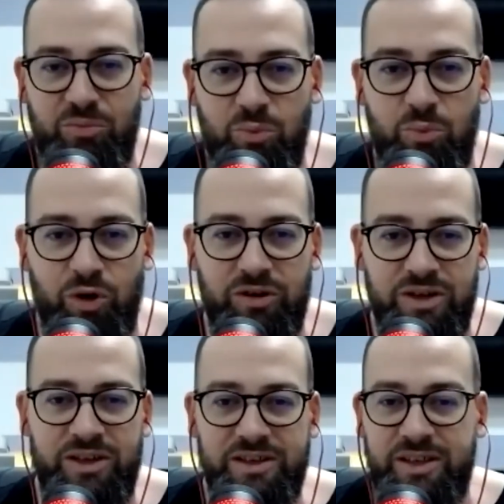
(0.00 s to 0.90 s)
more
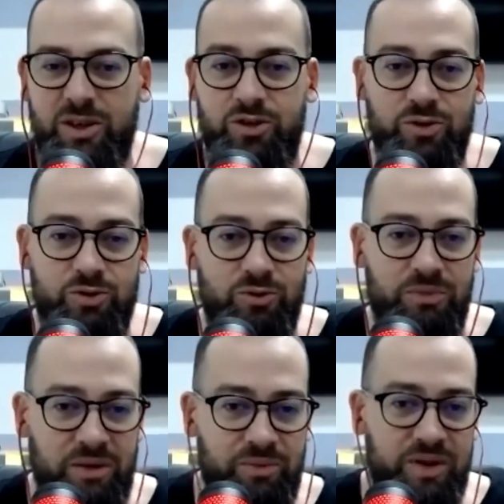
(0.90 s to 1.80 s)
than, than you do
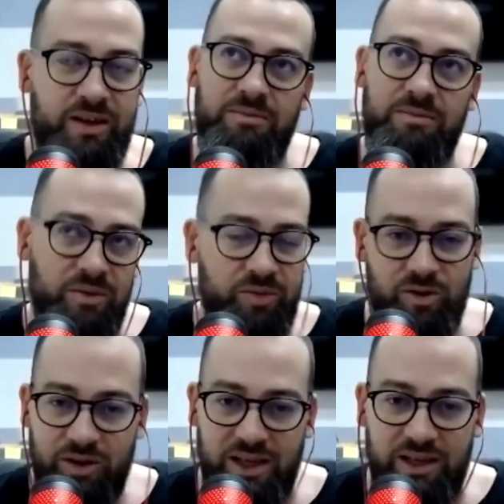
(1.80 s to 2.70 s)
maybe maybe
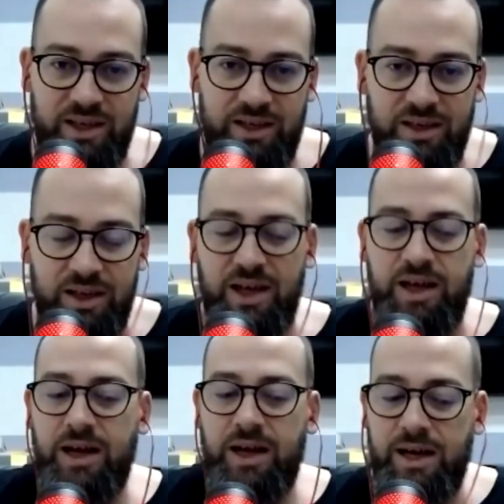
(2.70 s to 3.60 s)
on linkedin
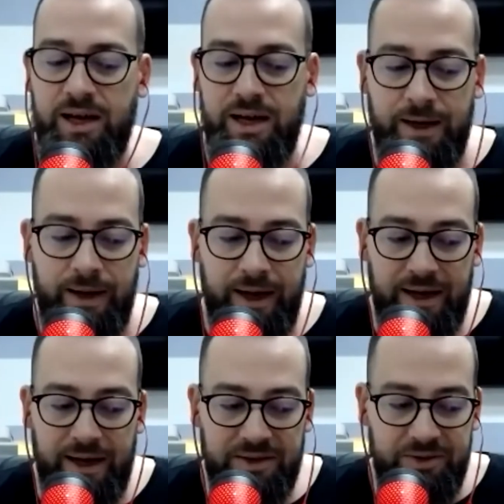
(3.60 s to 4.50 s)
uh,
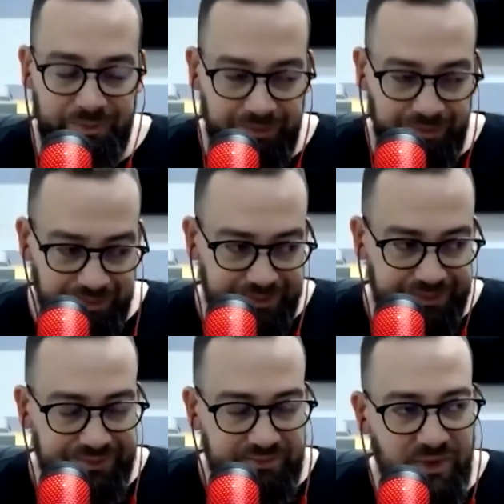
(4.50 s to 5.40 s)
and
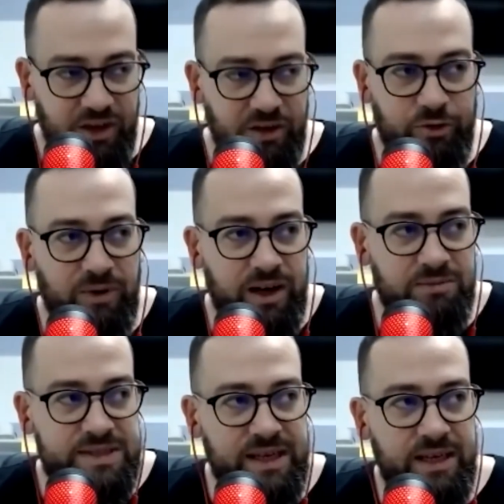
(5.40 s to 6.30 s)
from what i'm
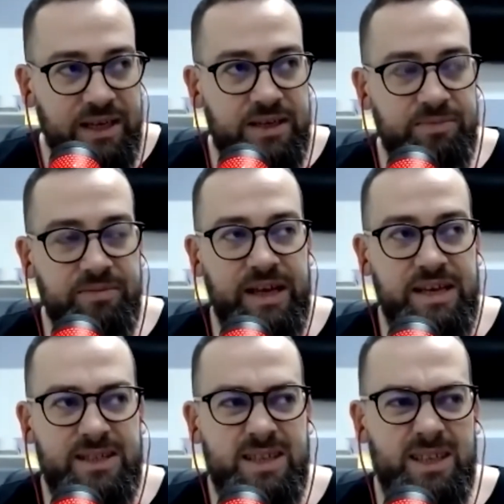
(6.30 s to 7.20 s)
seeing
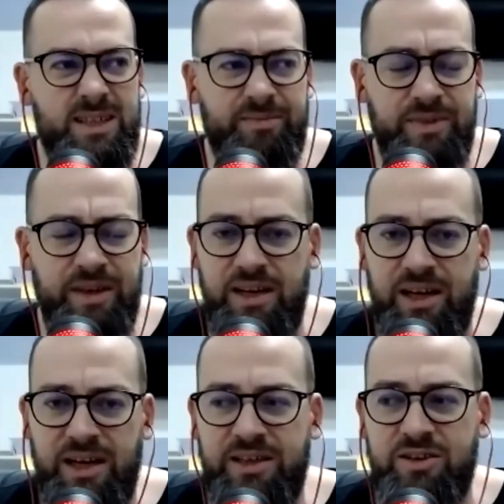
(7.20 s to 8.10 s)
is that
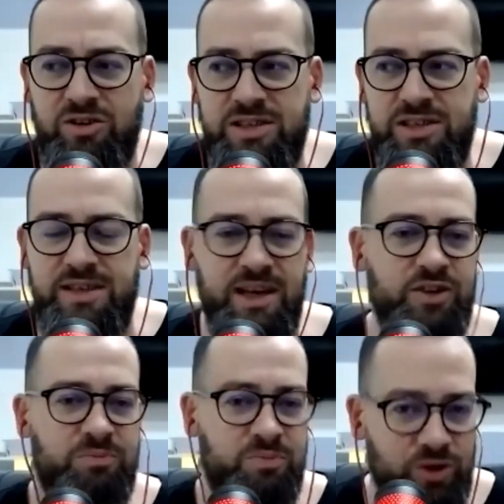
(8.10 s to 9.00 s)
uh, it causes a lot
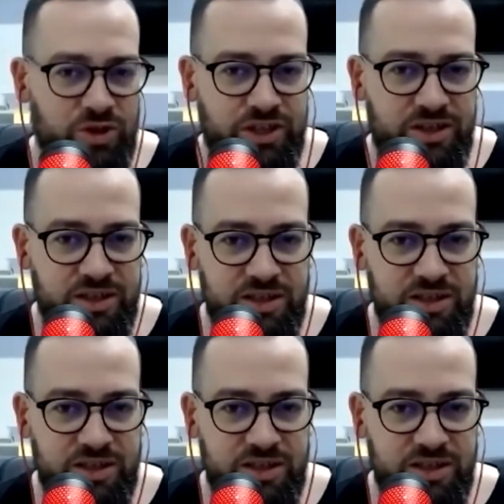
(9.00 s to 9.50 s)
of bullshit